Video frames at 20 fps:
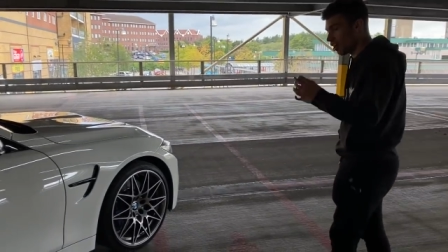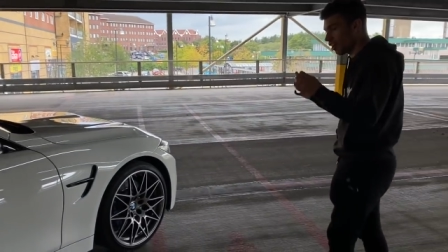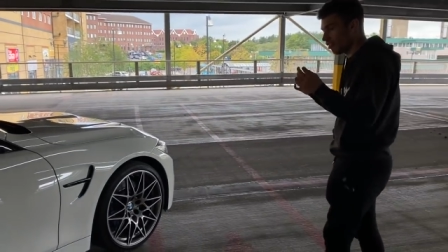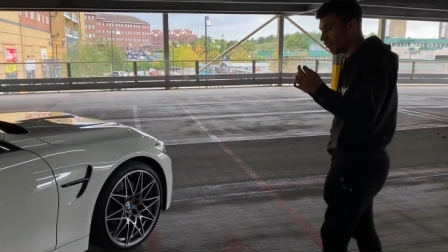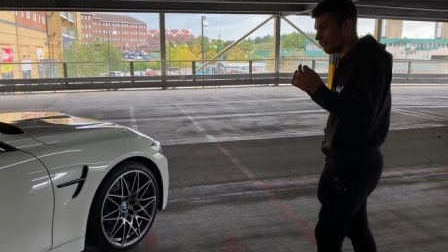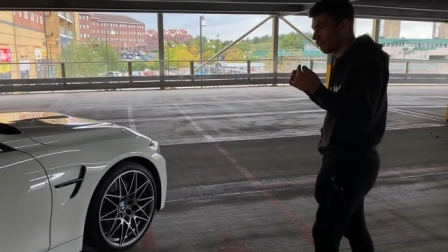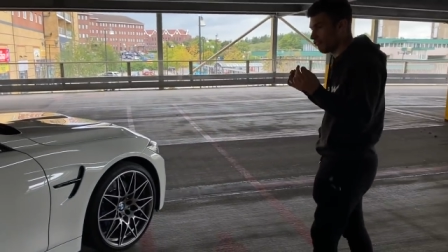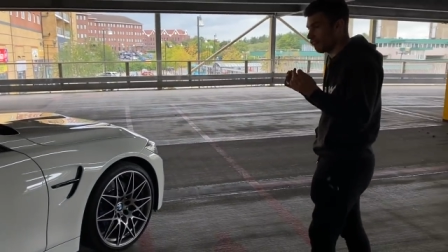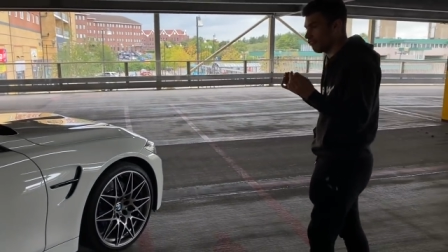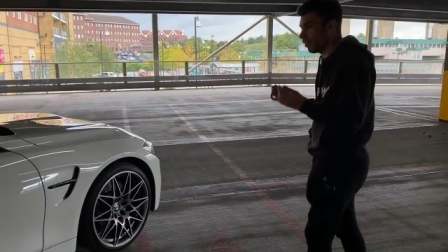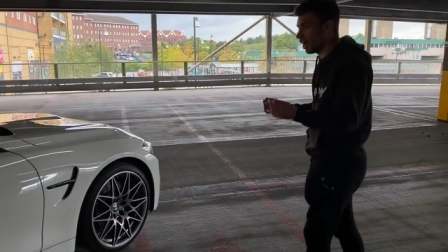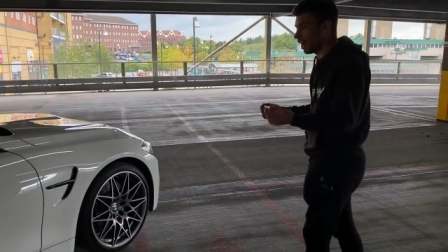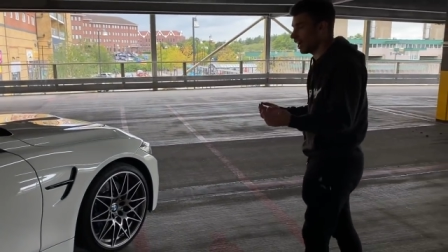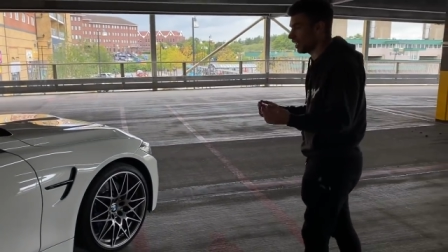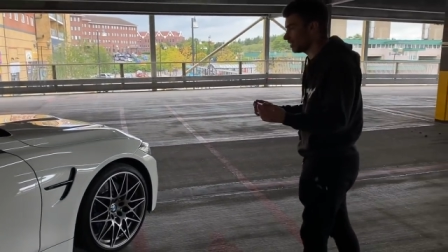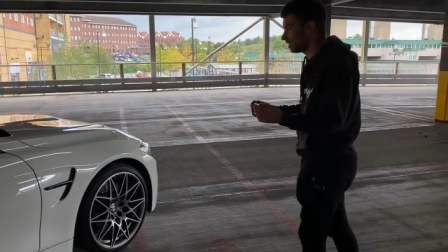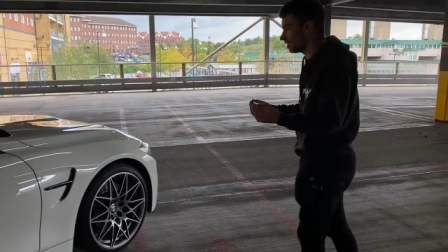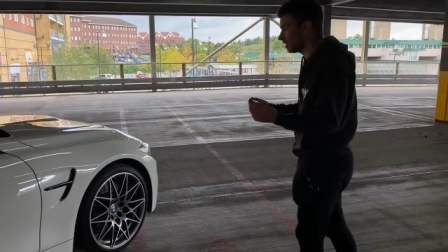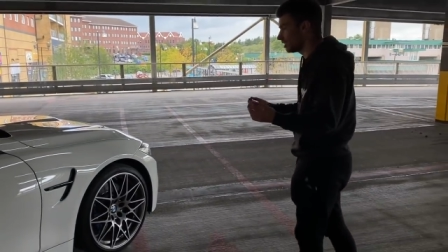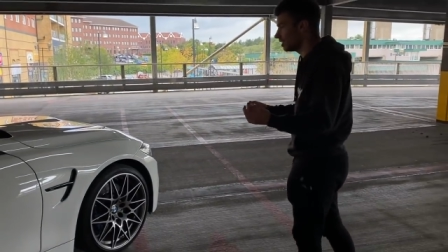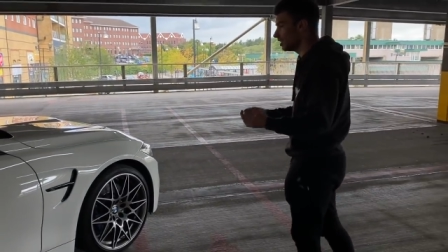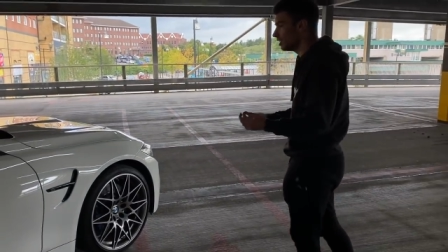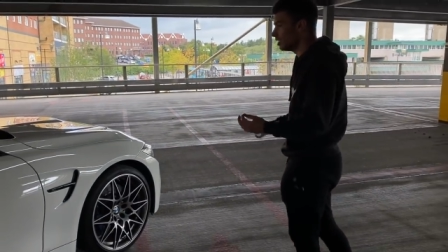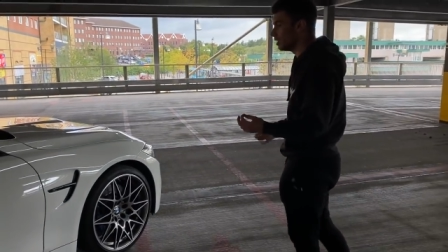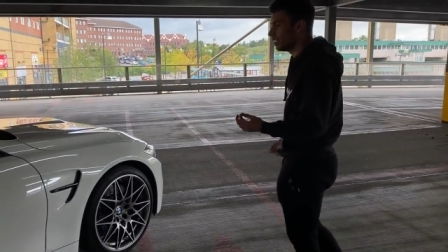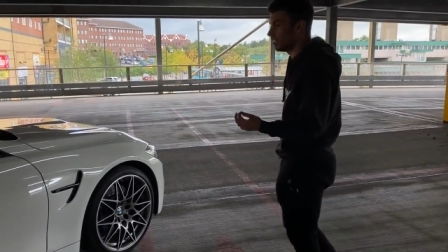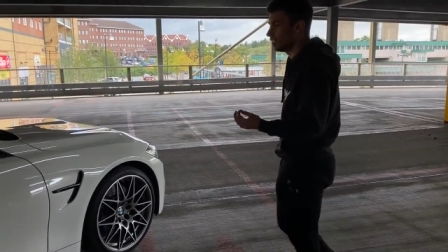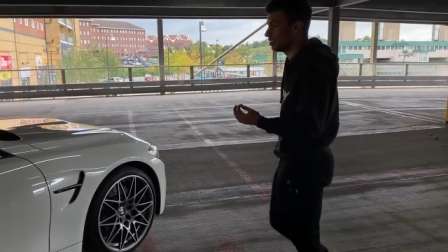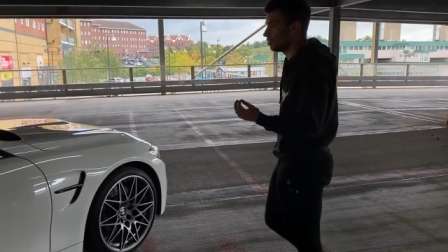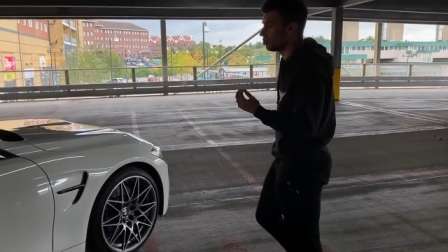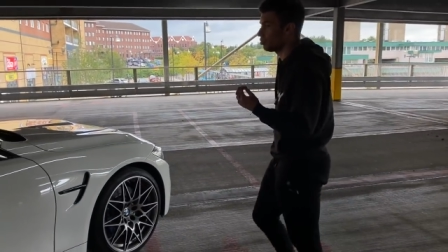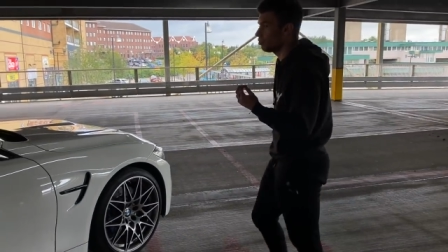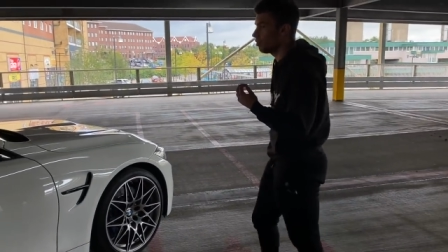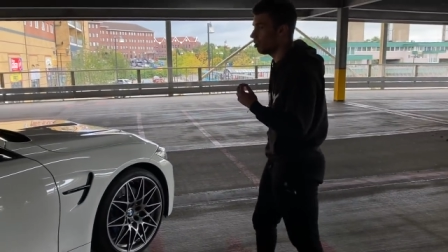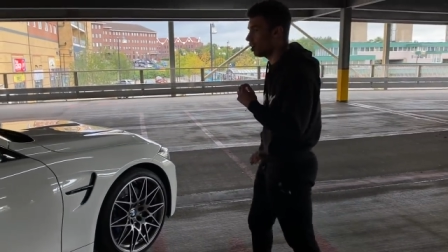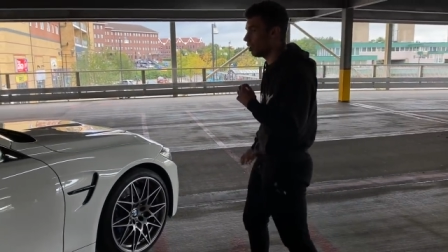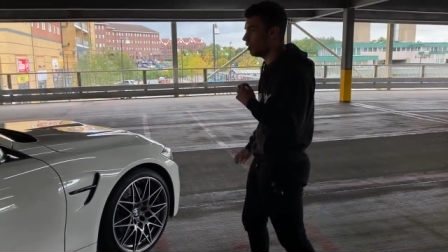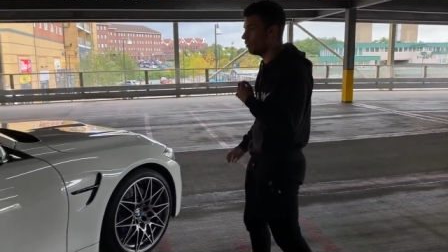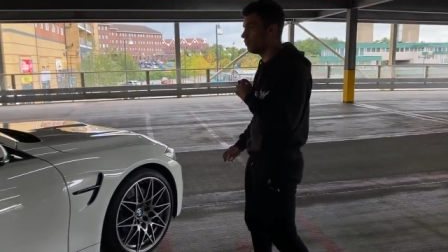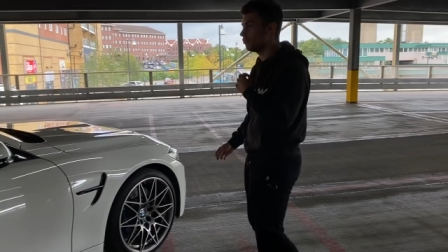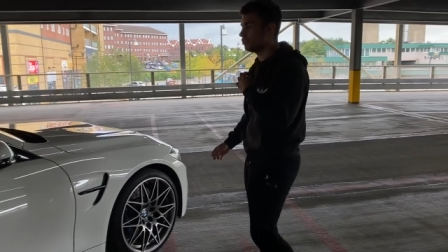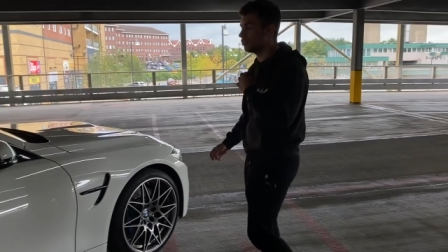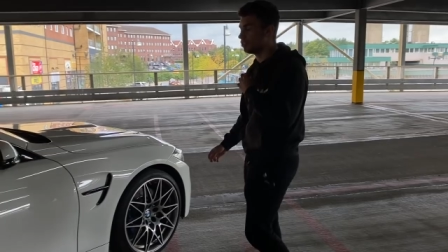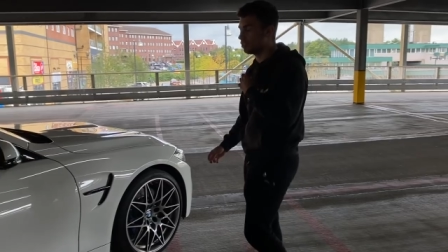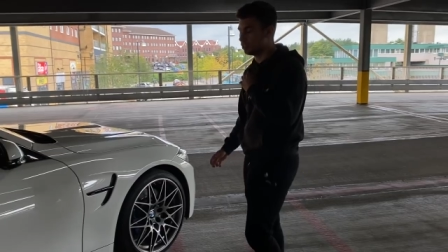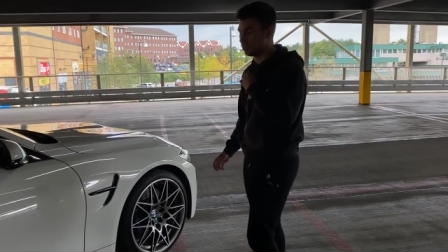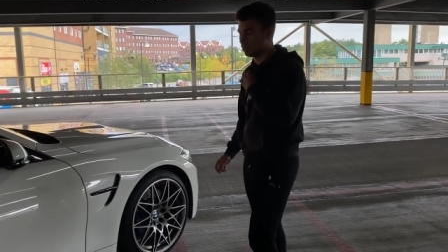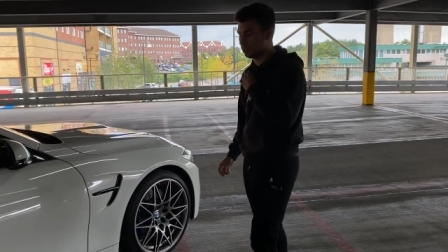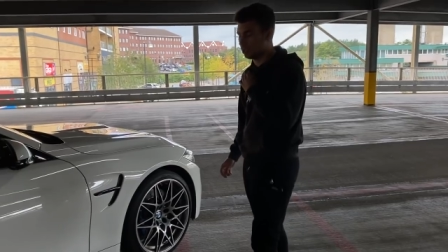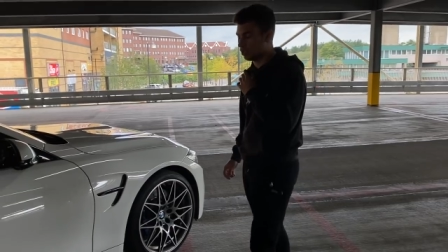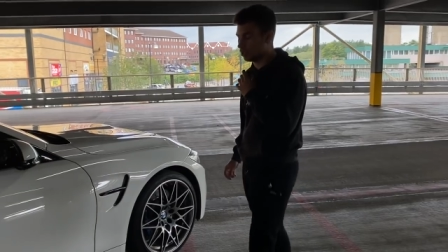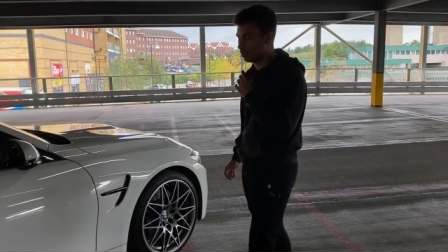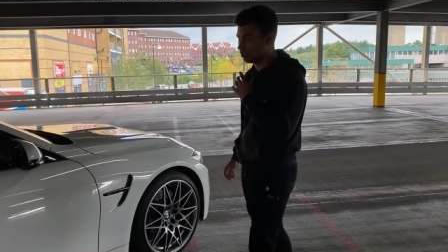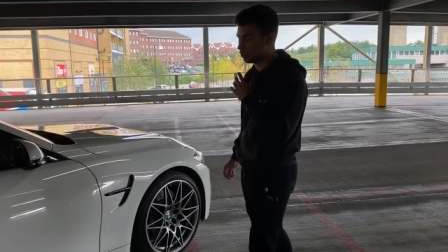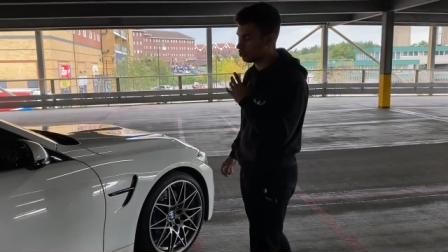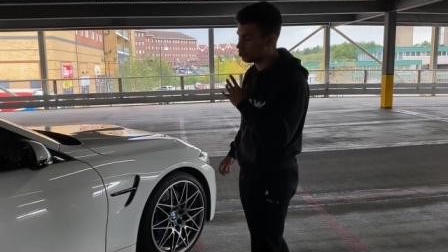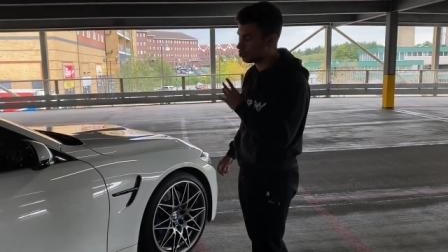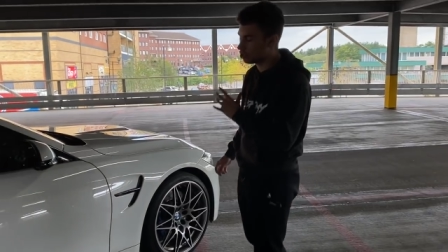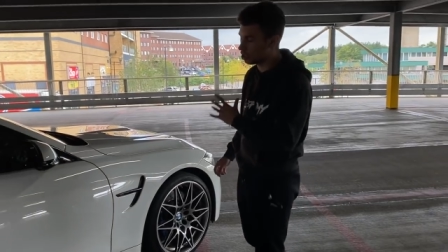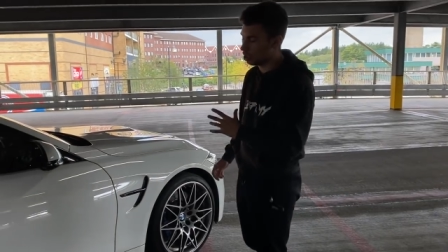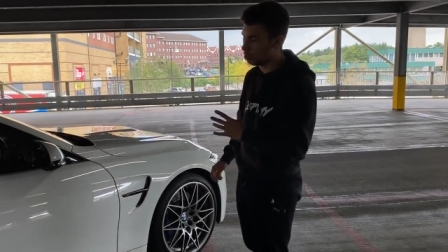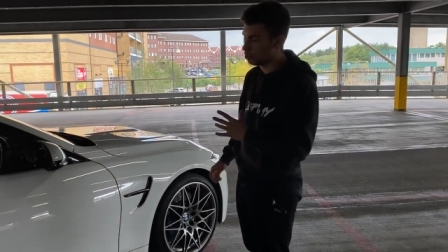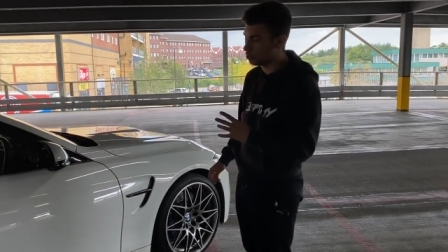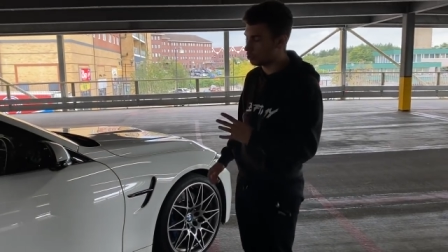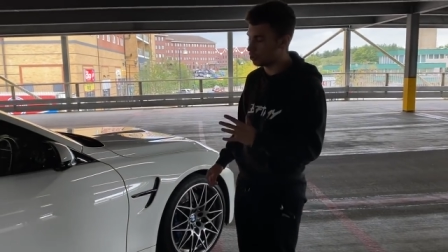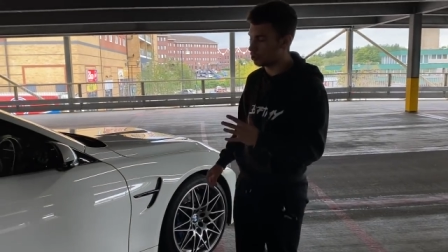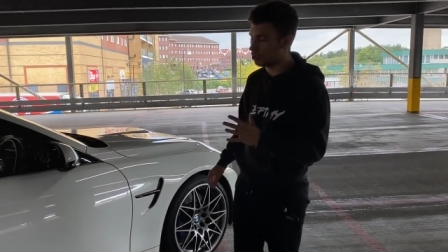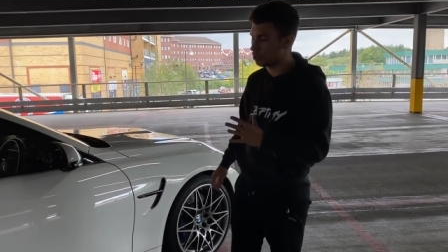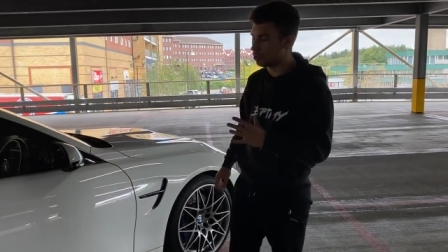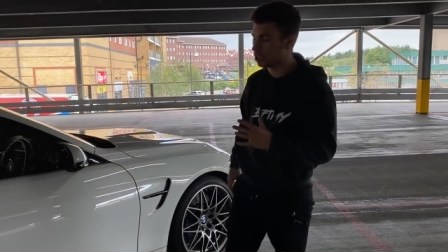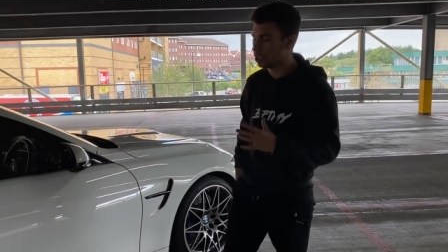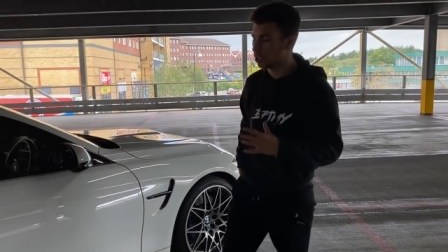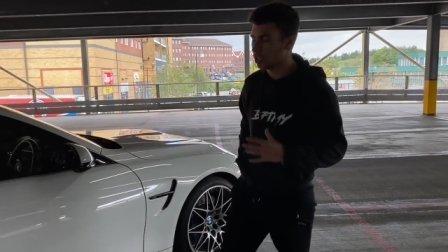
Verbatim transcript: are fat. It drives so good.